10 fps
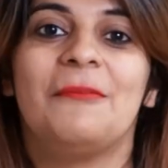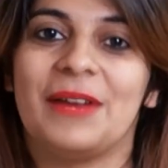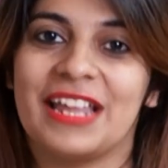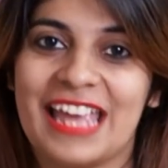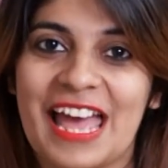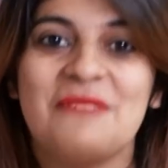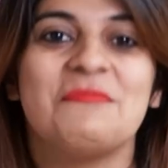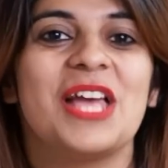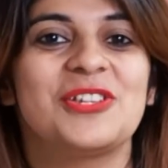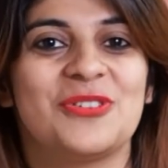But again,
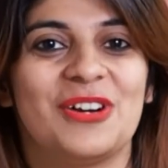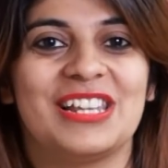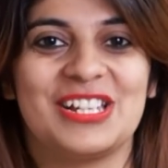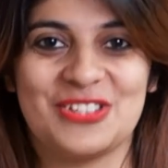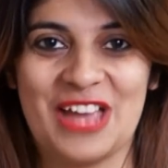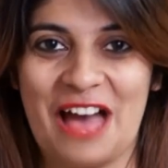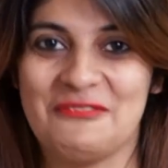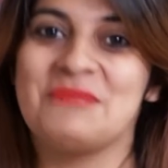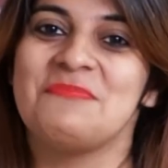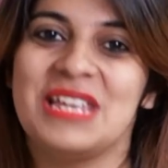make sure that you're
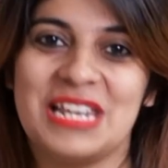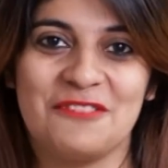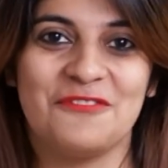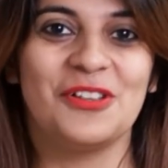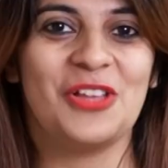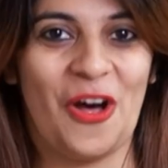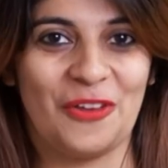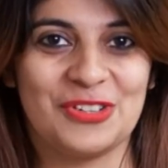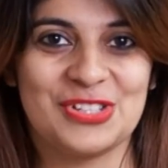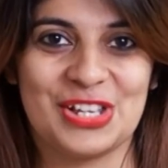having meaningful
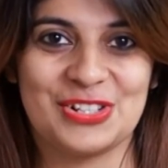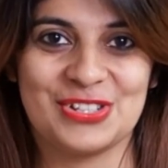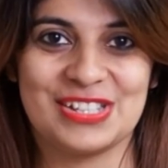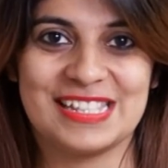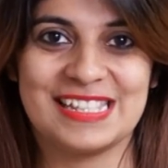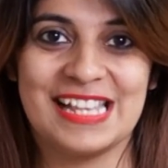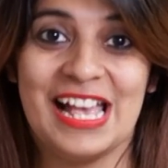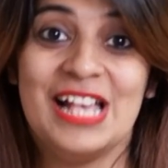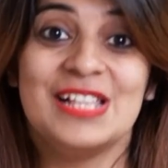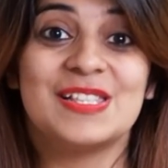conversations.
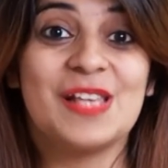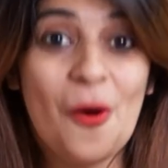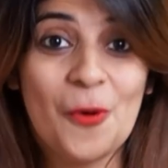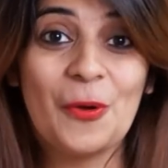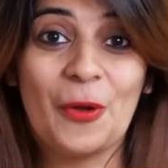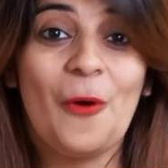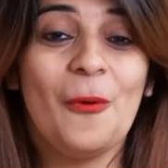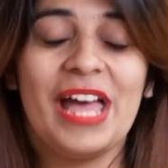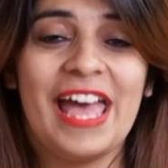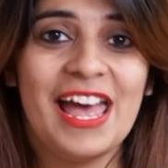So
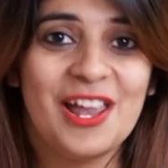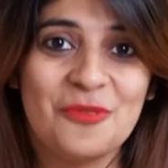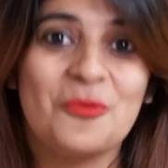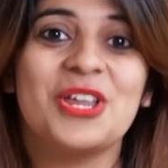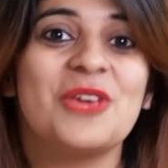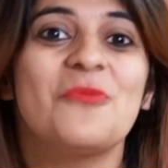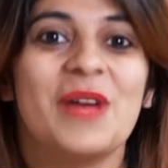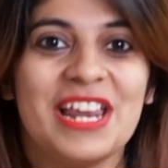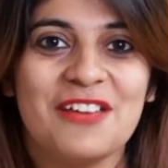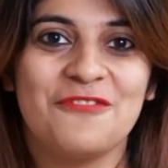go ahead, what are you
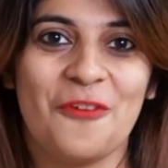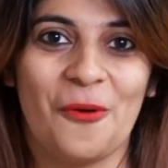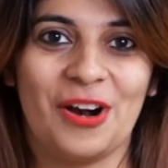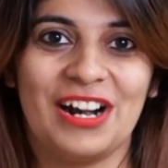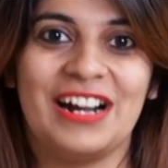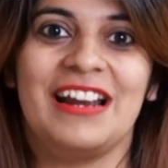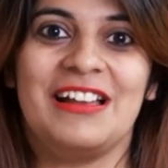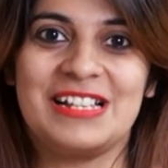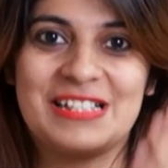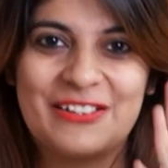waiting for?
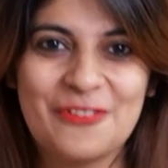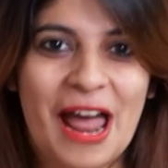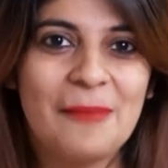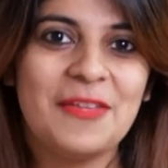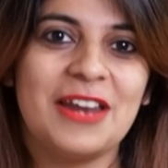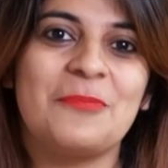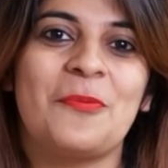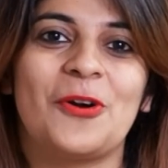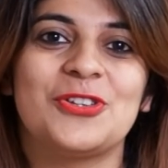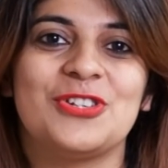Grab that
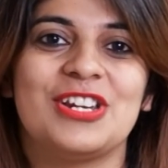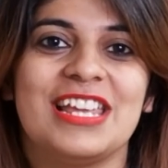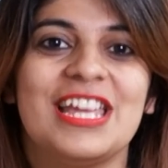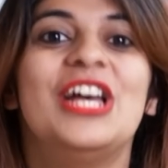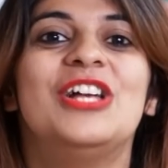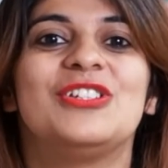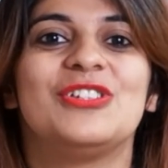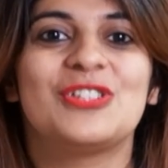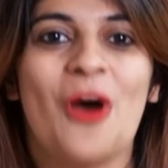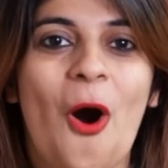opportunity to
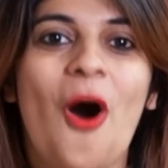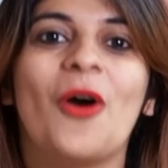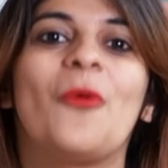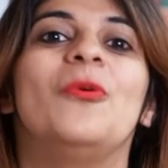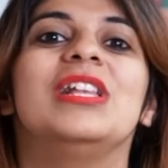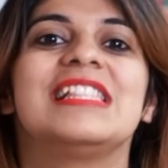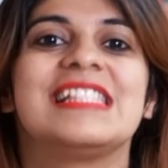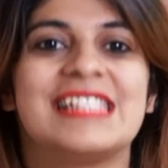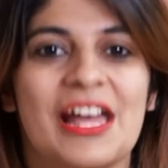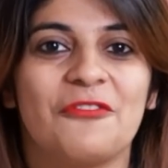talk with
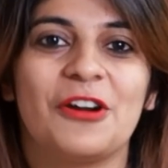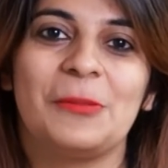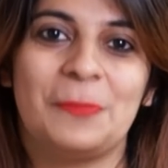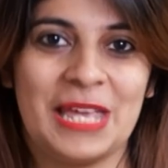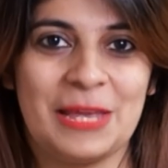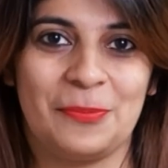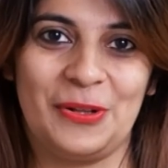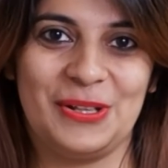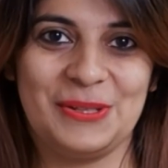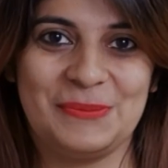several
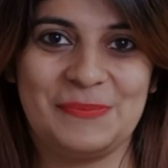people.